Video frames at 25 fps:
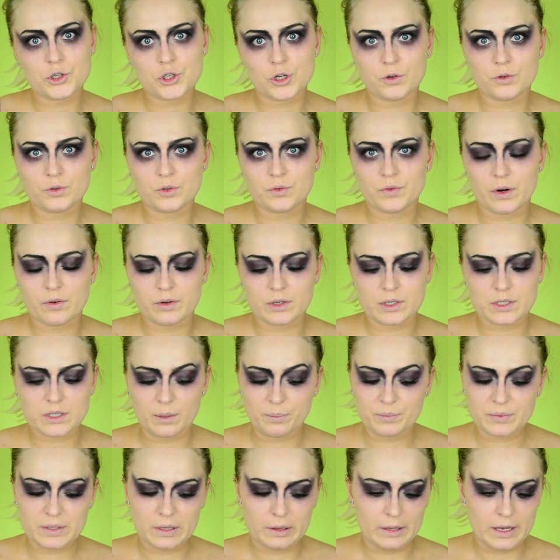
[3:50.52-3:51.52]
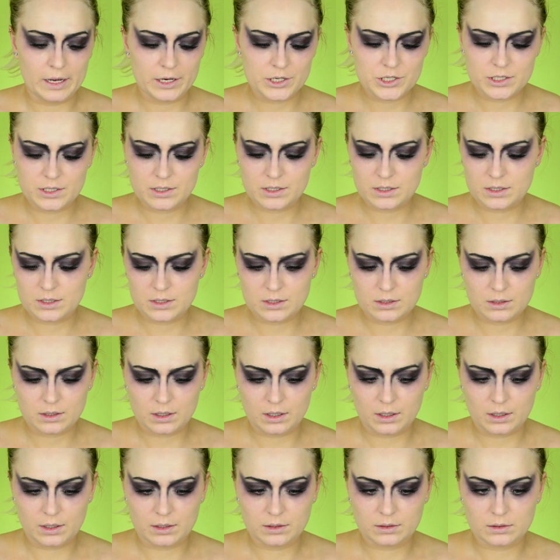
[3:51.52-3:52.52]
chose very subtle lashes
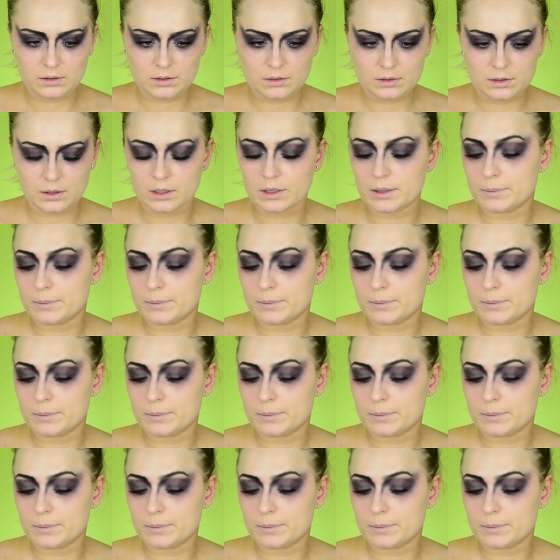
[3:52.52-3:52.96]
and